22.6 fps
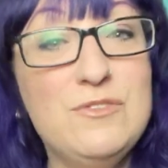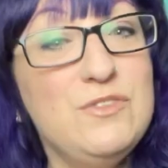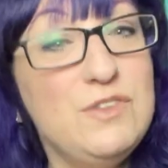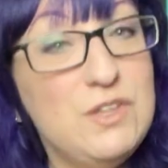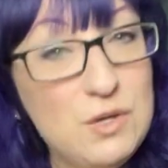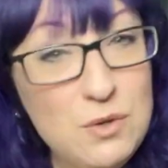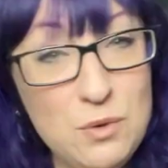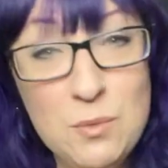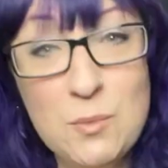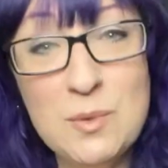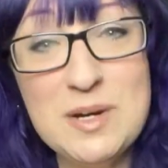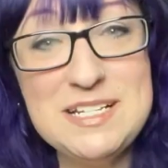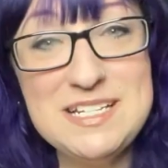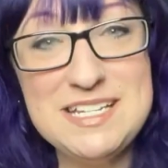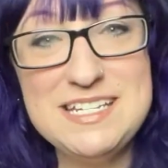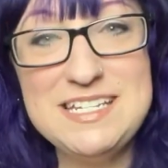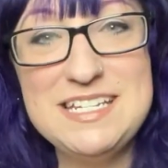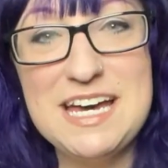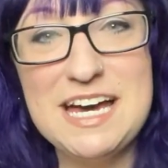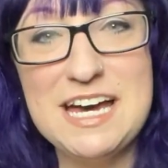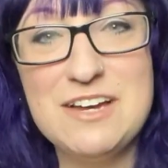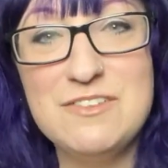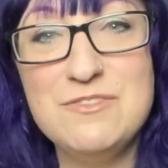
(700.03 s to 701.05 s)
you want to
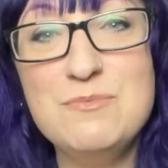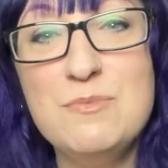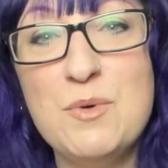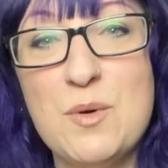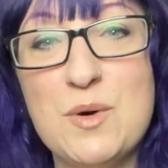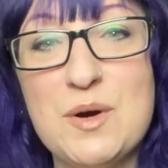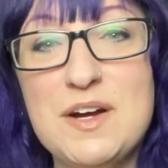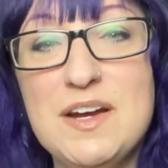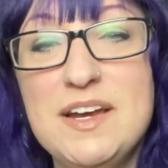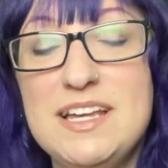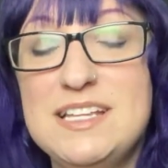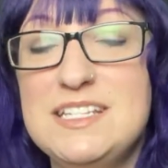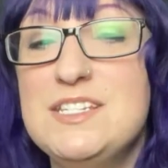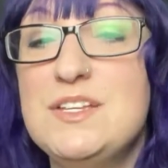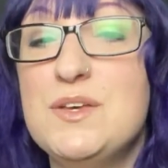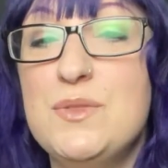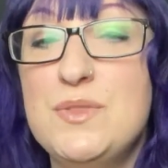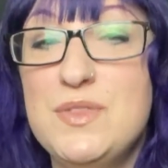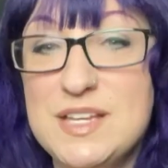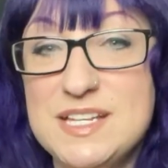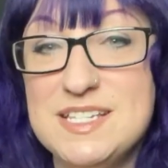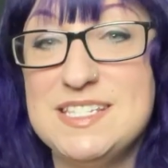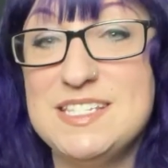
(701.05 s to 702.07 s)
dive more into
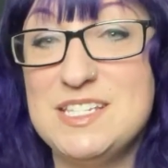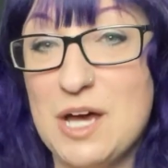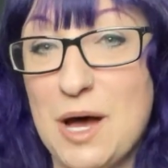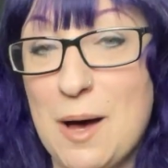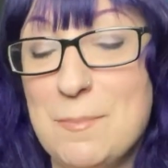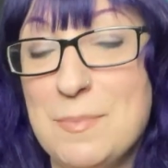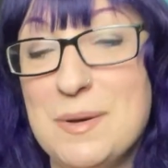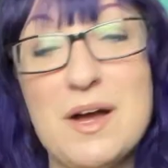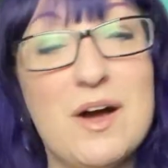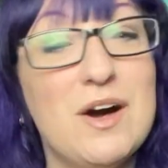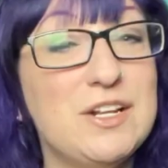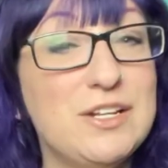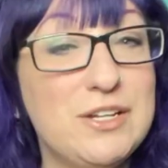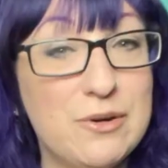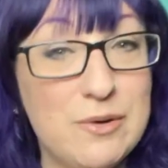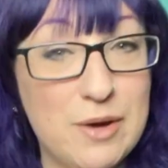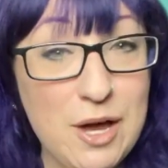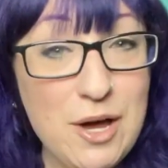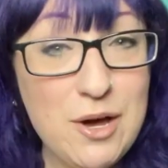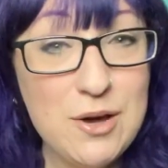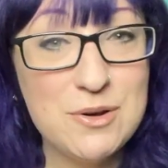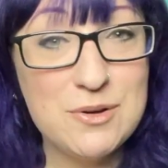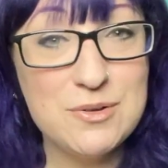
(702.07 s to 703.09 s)
this topic on your
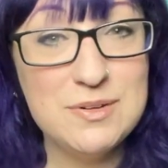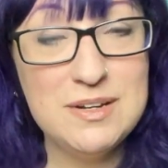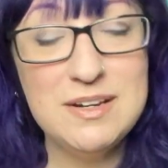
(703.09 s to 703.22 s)
own,